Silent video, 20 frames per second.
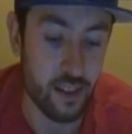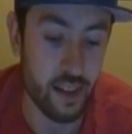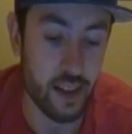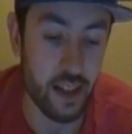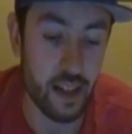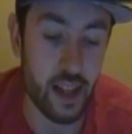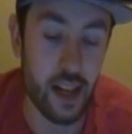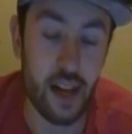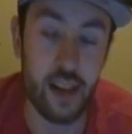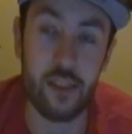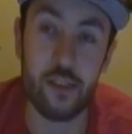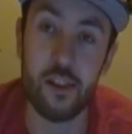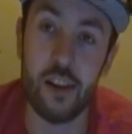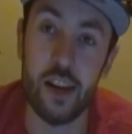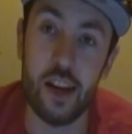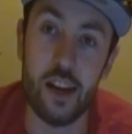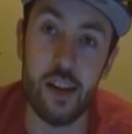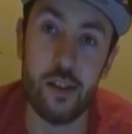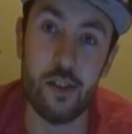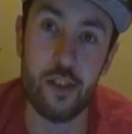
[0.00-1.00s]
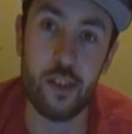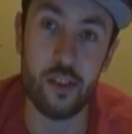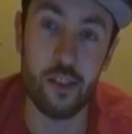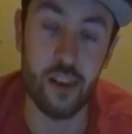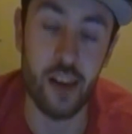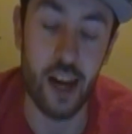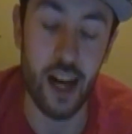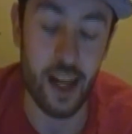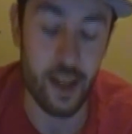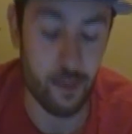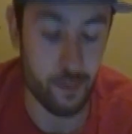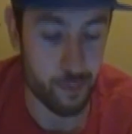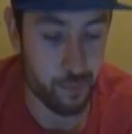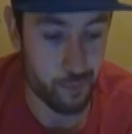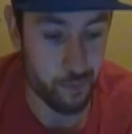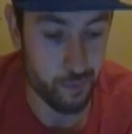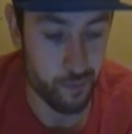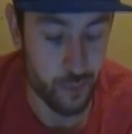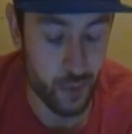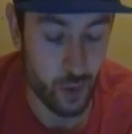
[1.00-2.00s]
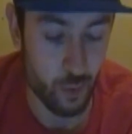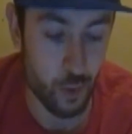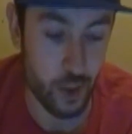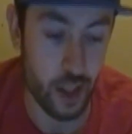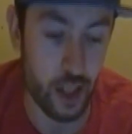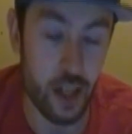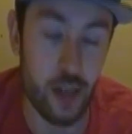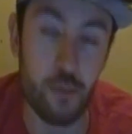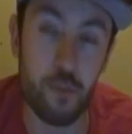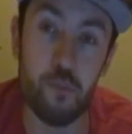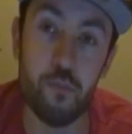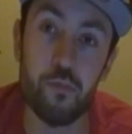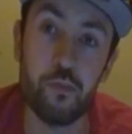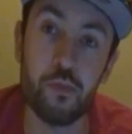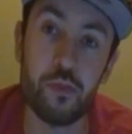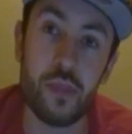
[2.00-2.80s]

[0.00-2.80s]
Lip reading: Yeah, that changed a lot with him.